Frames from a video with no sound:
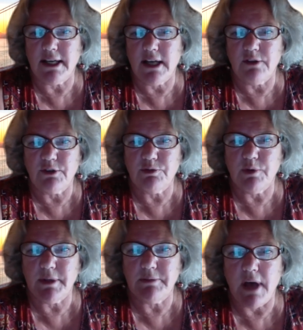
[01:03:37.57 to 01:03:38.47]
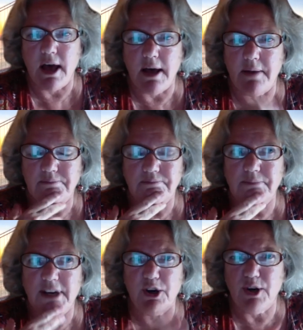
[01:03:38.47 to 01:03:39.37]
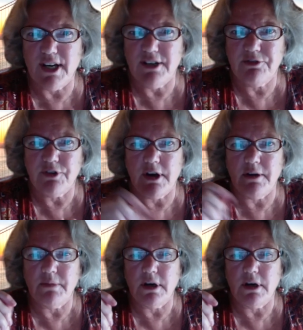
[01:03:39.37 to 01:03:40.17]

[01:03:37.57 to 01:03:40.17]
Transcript: Congresswoman Perry from